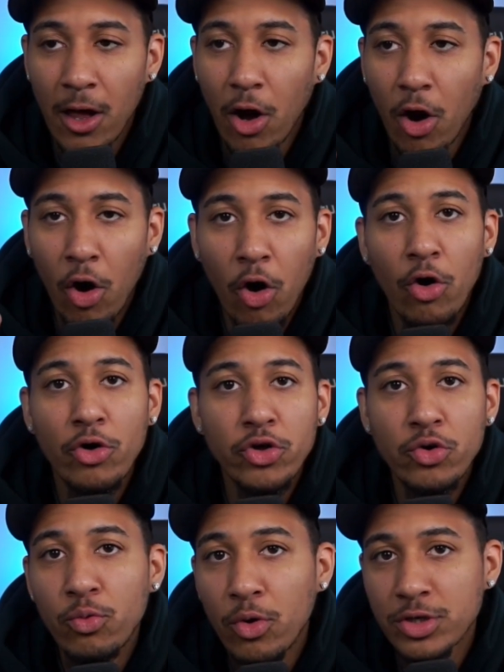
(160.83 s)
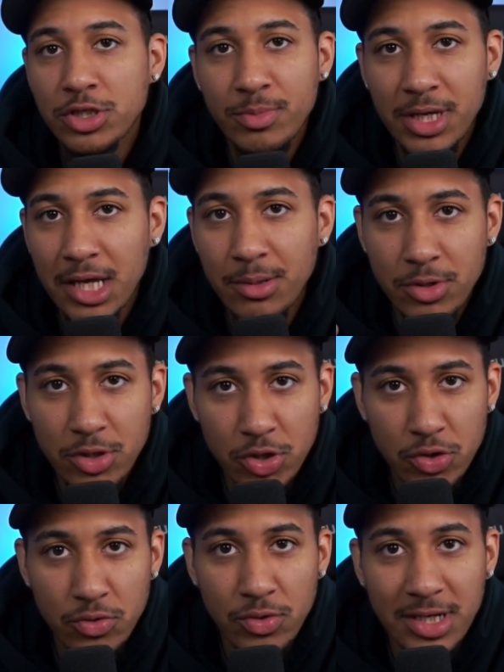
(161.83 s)
all you want to be able to
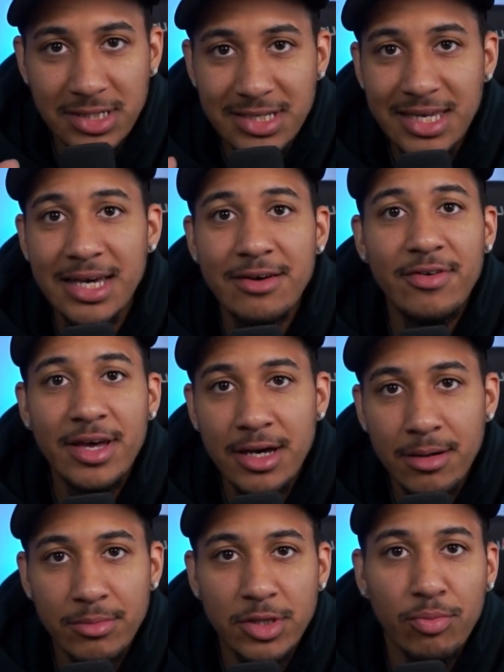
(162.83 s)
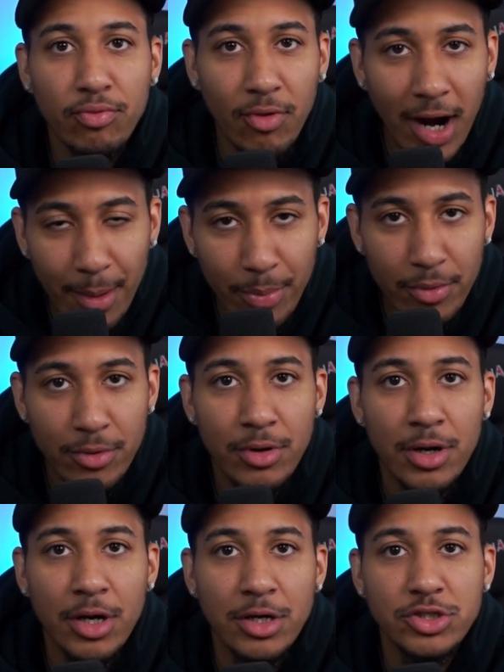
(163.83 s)
do is give him the proper
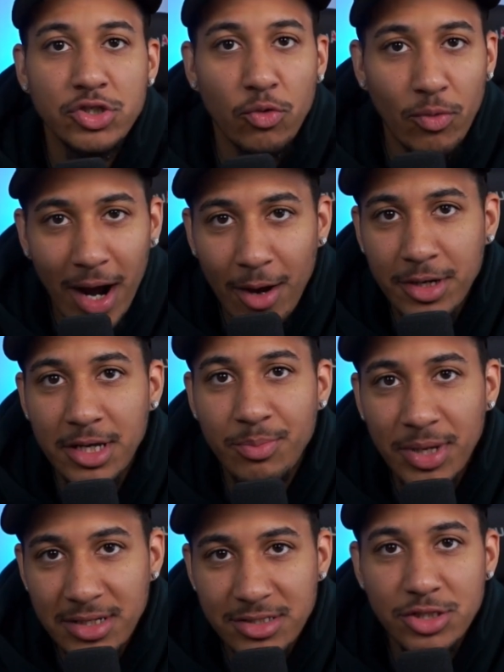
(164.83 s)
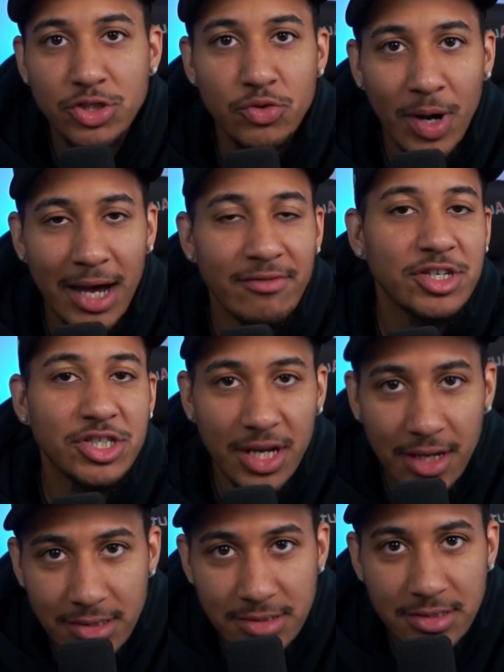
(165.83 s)
surrounding pieces to have a
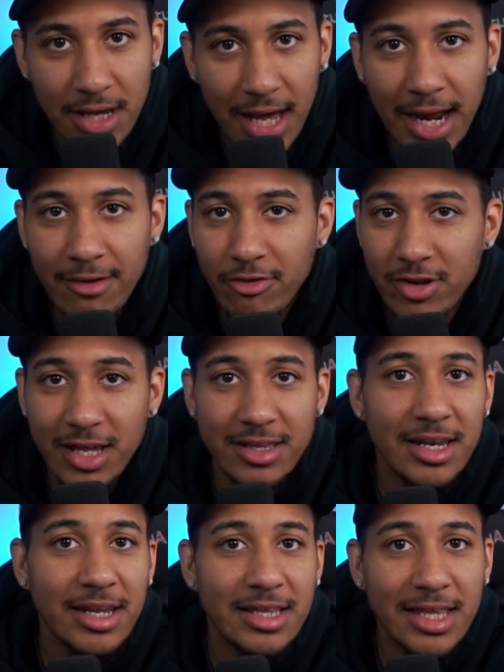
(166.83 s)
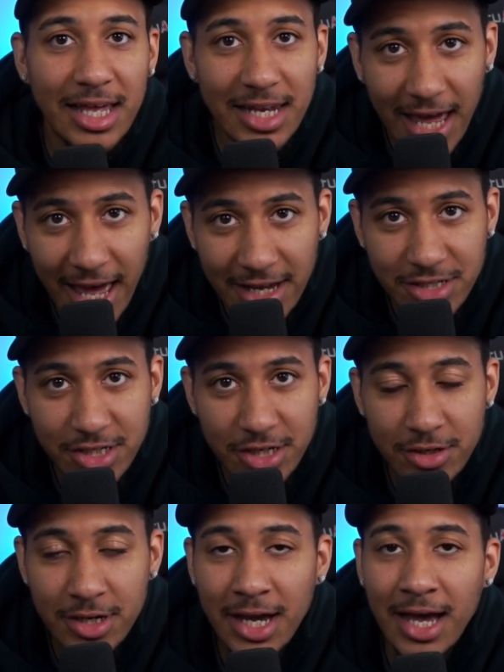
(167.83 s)
chance. And I feel like they did that last
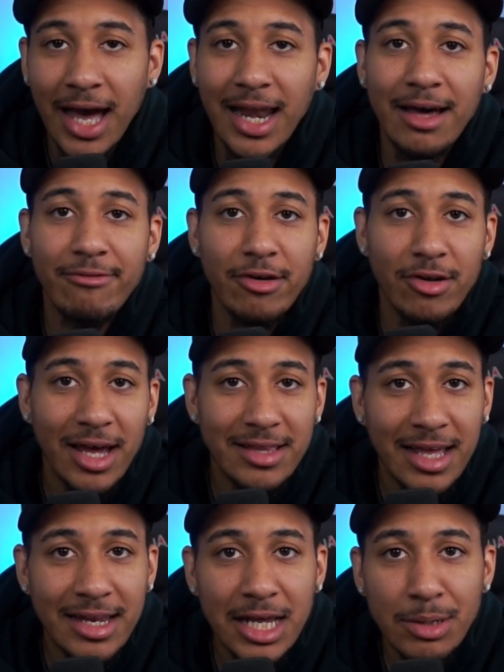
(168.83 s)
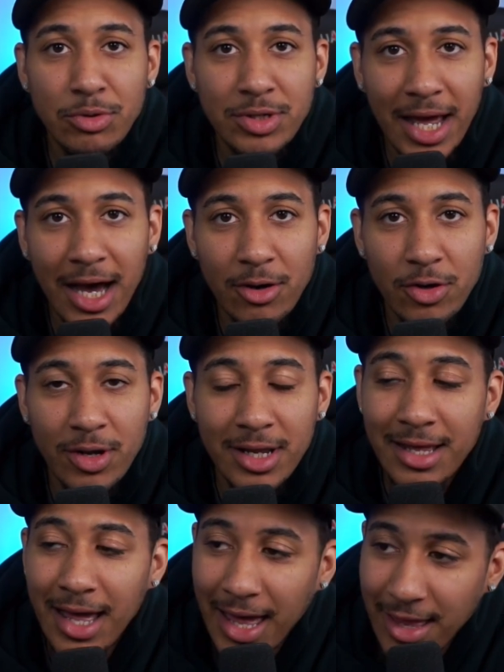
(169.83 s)
year, and I felt like they doubled down on
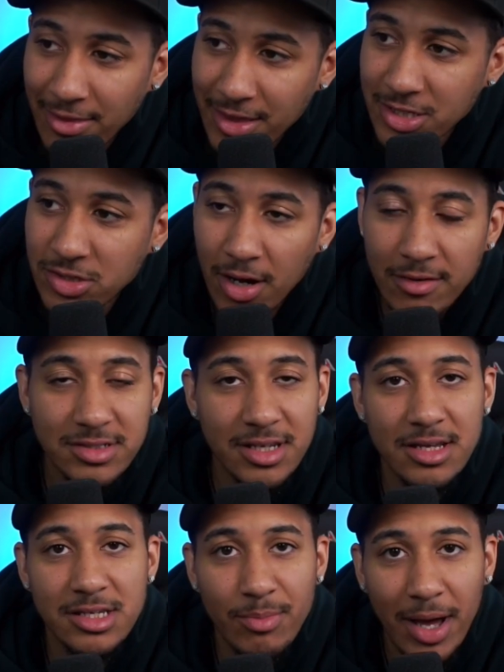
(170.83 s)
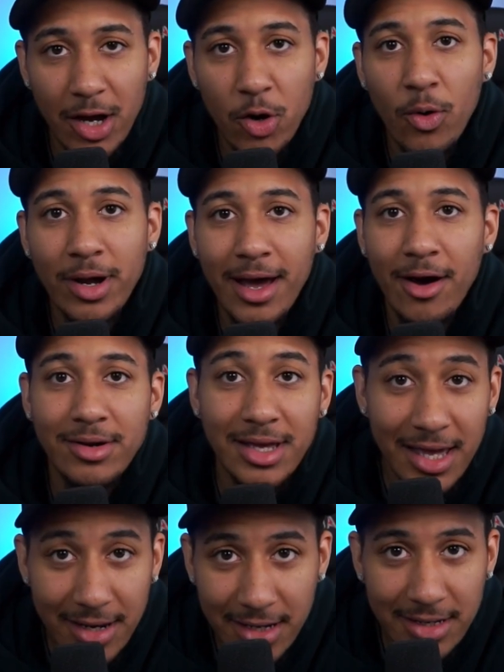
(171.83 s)
it in this offseason by going out and
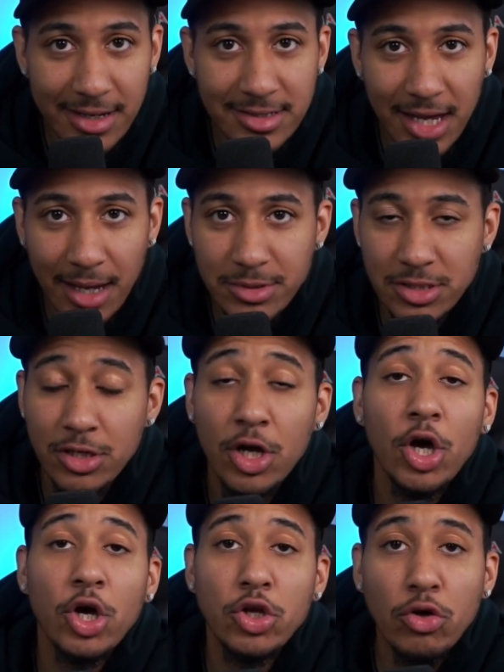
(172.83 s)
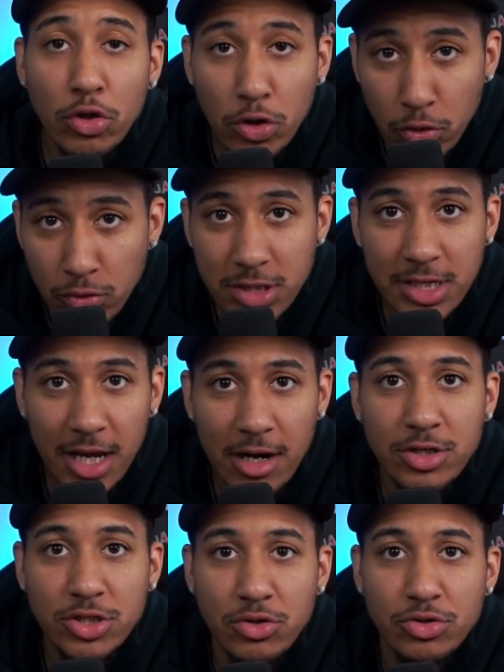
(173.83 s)
getting Klay Thompson. You lose a
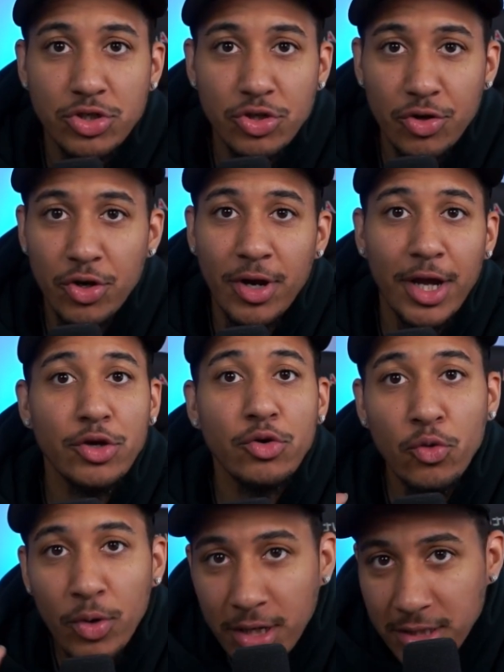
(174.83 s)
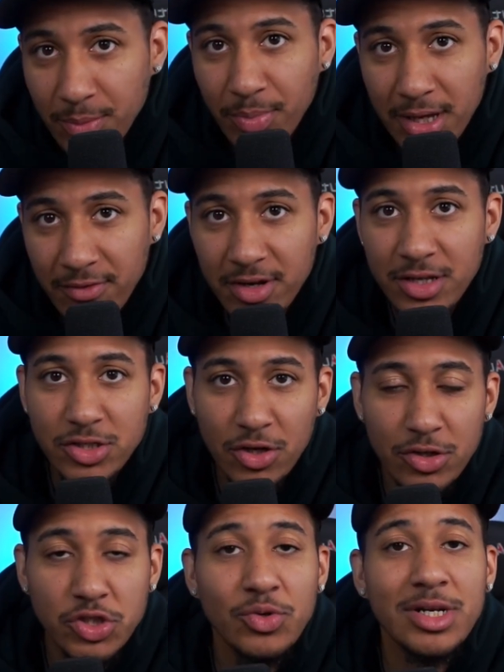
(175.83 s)
Derrick Jones Jr. and you quickly pivot and
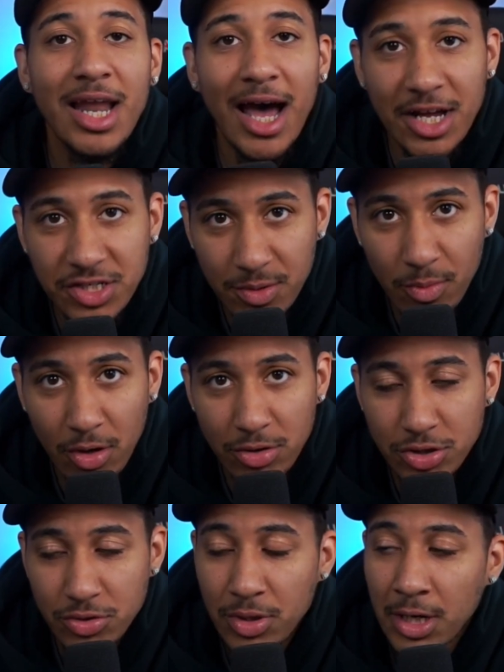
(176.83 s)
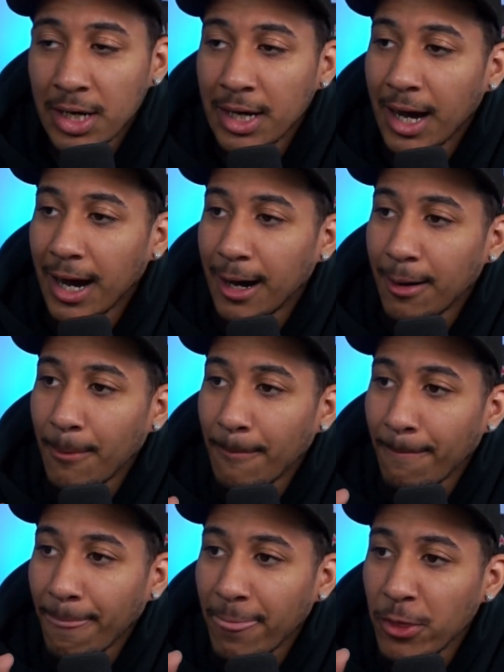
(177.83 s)
turn to a Najee Marshall.
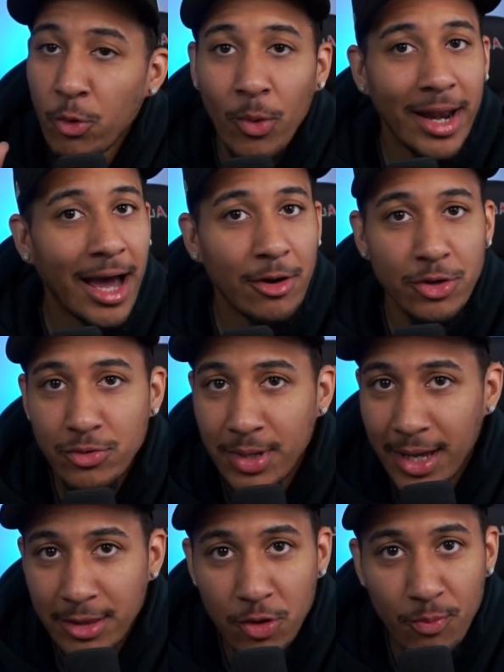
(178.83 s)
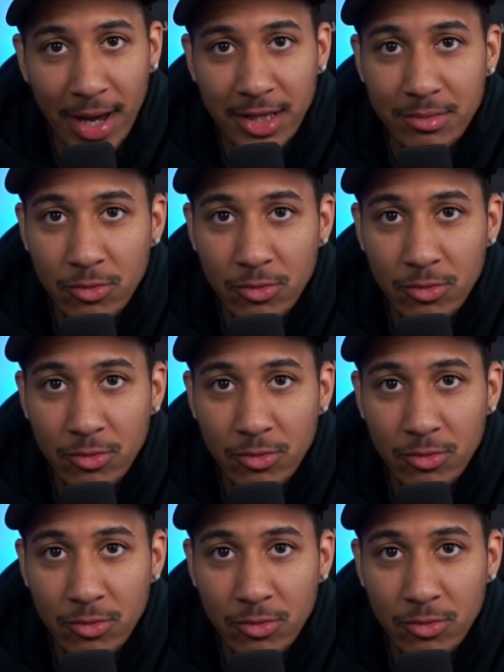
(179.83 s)
You went out and you made the